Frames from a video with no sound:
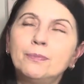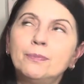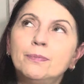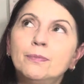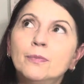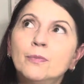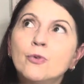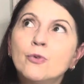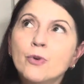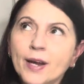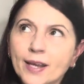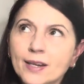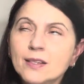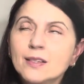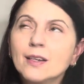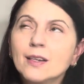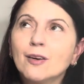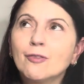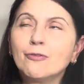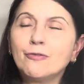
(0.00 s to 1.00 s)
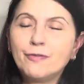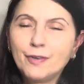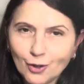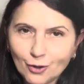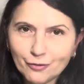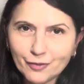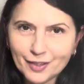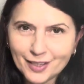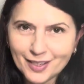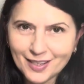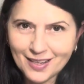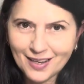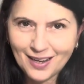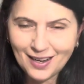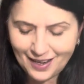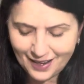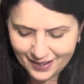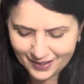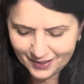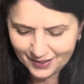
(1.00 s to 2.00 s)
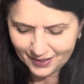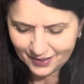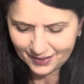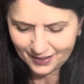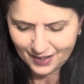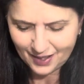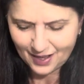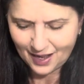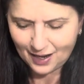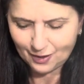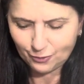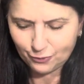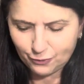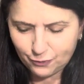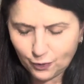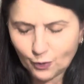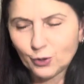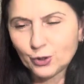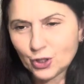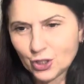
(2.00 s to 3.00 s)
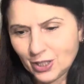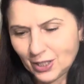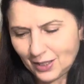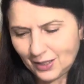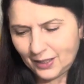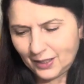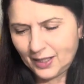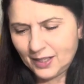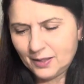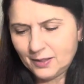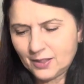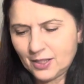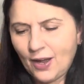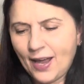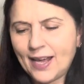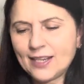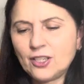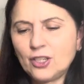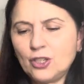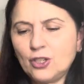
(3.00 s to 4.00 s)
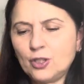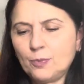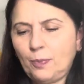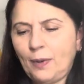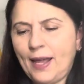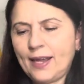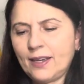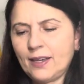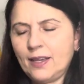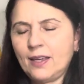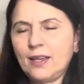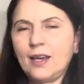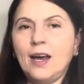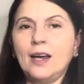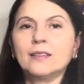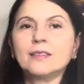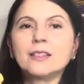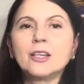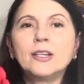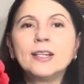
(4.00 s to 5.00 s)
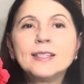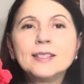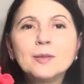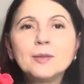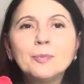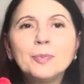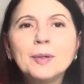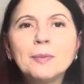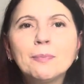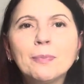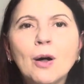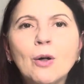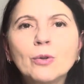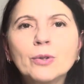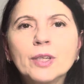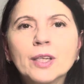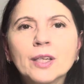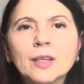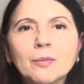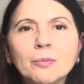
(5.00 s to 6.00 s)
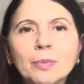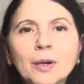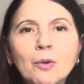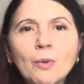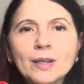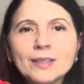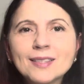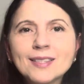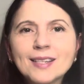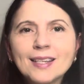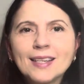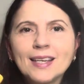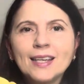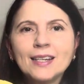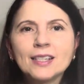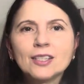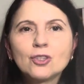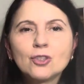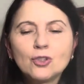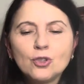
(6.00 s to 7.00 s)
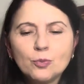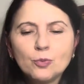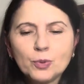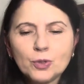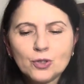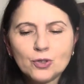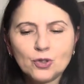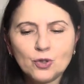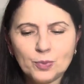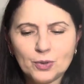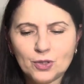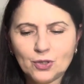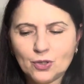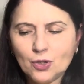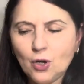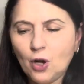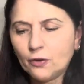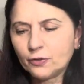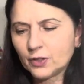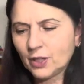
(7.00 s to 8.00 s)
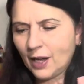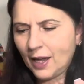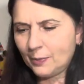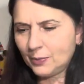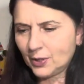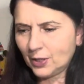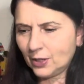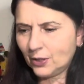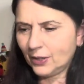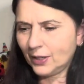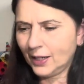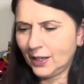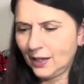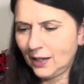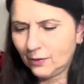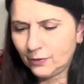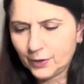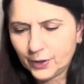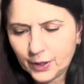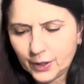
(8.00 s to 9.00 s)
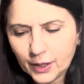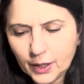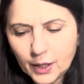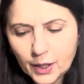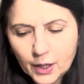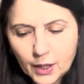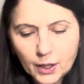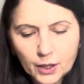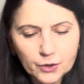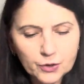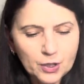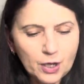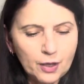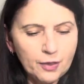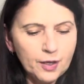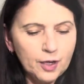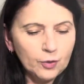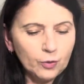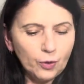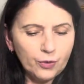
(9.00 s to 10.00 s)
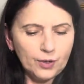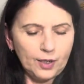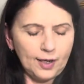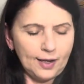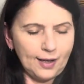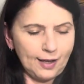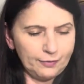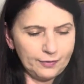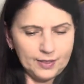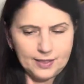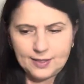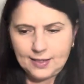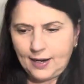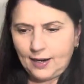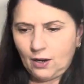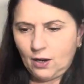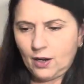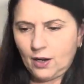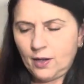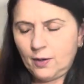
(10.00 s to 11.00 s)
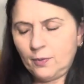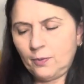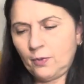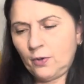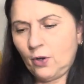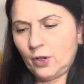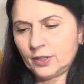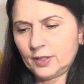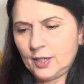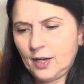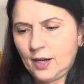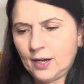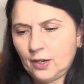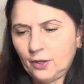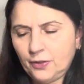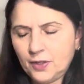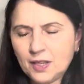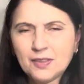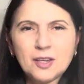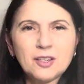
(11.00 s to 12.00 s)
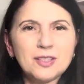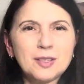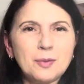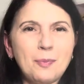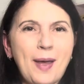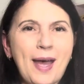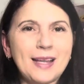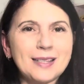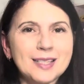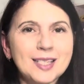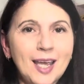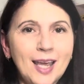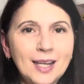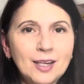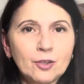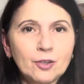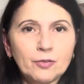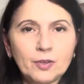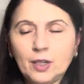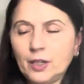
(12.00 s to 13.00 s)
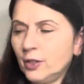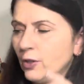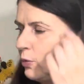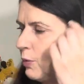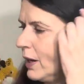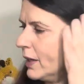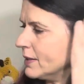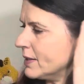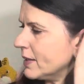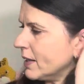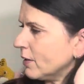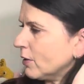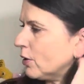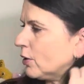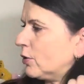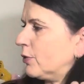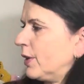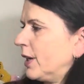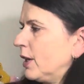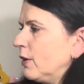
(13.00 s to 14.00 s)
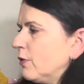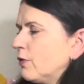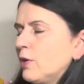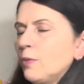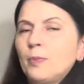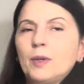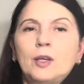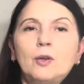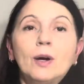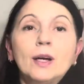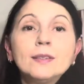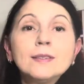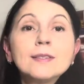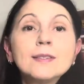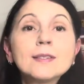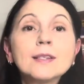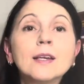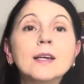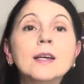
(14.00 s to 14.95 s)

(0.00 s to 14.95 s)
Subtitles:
red velvet yarn, unfortunately, so I had to use blanket yarn. So it is a bit bulky, but once again, it's super, super soft. I absolutely love it. So they're all the lovies that I got done. I think there's about 10 of the little ones and 3 of the big ones.